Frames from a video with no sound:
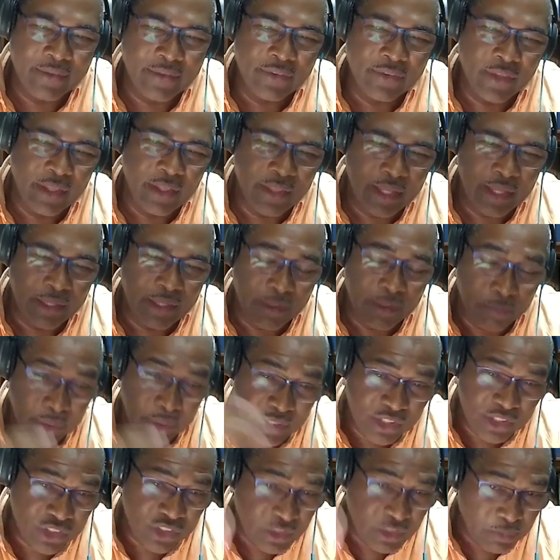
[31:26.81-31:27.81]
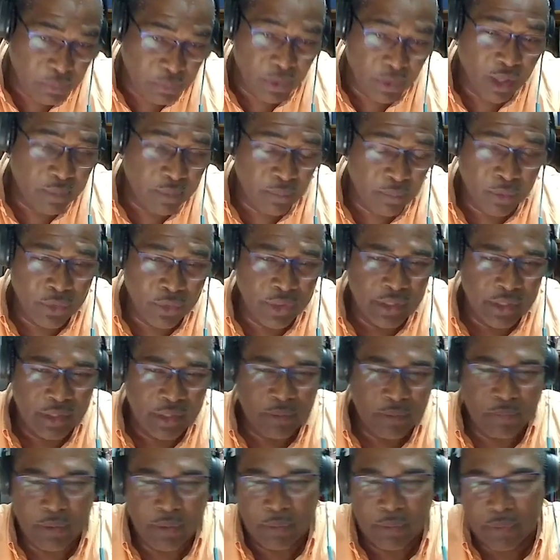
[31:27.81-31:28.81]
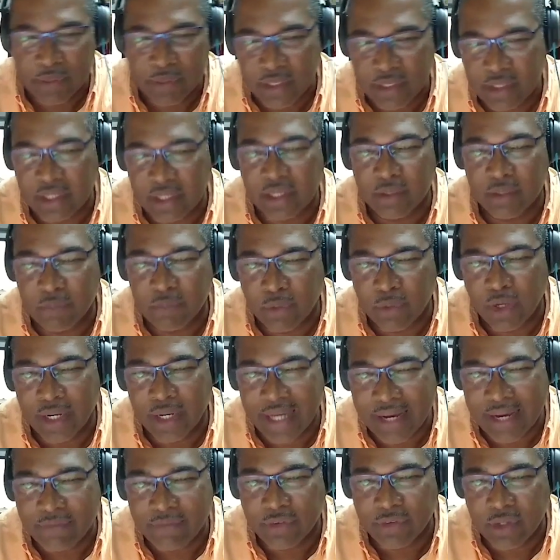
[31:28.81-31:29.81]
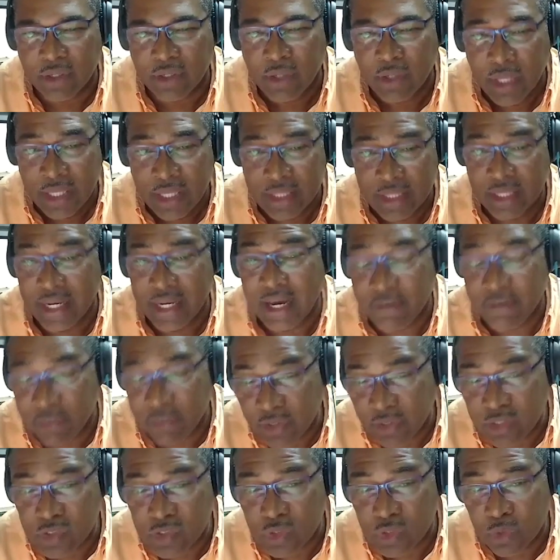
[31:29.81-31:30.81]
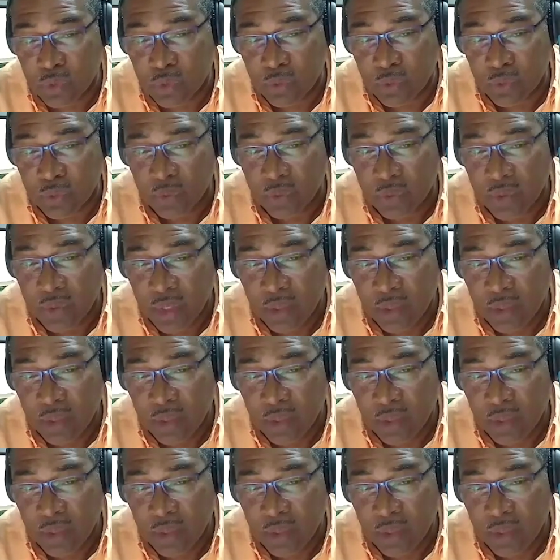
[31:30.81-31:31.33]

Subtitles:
than the British had brought more Indian people than they had brought Africans who,